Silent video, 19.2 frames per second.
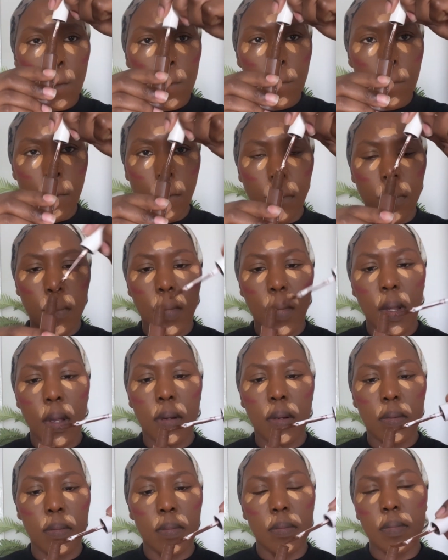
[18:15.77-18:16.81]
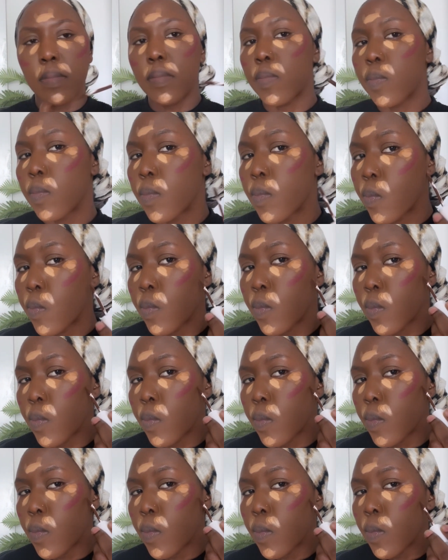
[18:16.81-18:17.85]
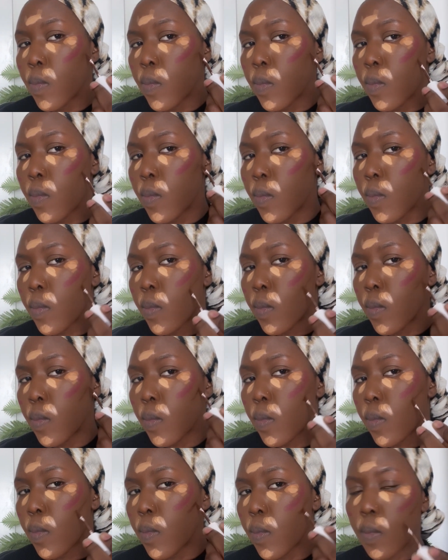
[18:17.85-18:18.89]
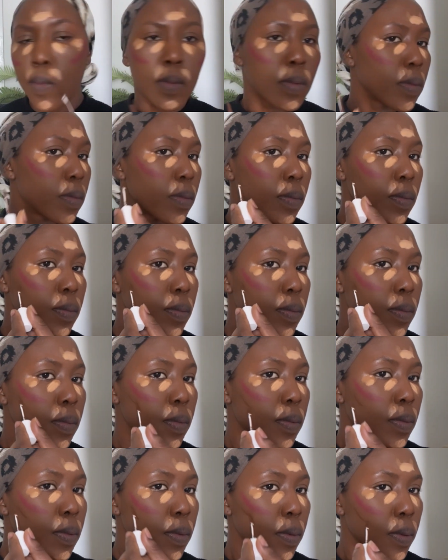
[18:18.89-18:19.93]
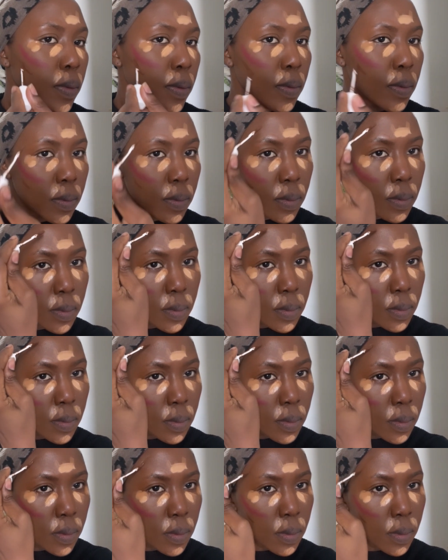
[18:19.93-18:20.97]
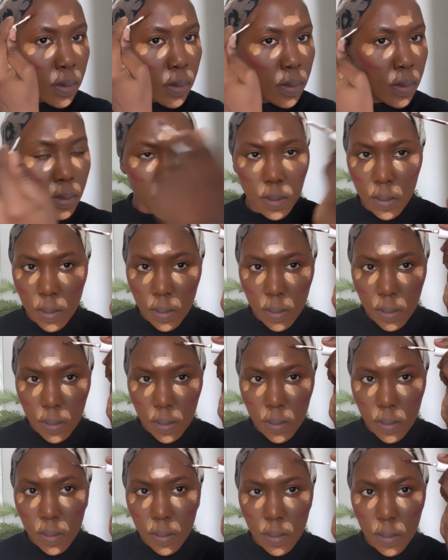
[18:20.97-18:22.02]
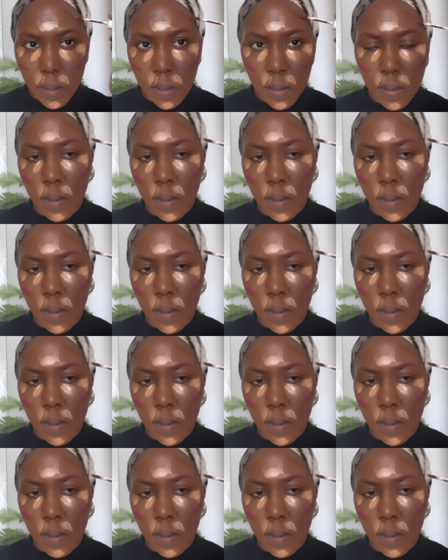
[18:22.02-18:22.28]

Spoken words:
Nothing is said.